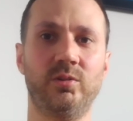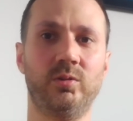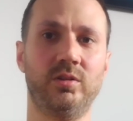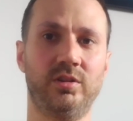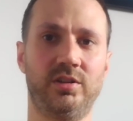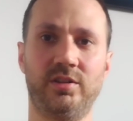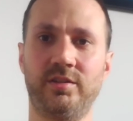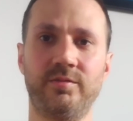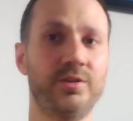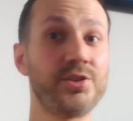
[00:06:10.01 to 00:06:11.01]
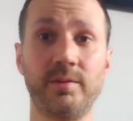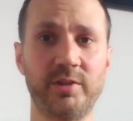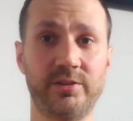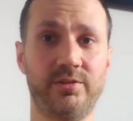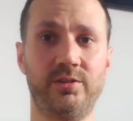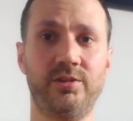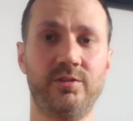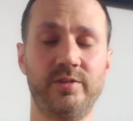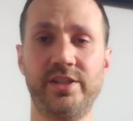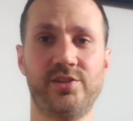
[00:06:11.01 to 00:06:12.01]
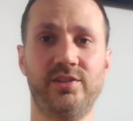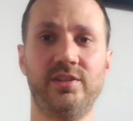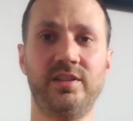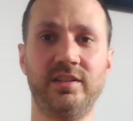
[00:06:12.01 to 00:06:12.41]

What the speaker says: or for some other reason.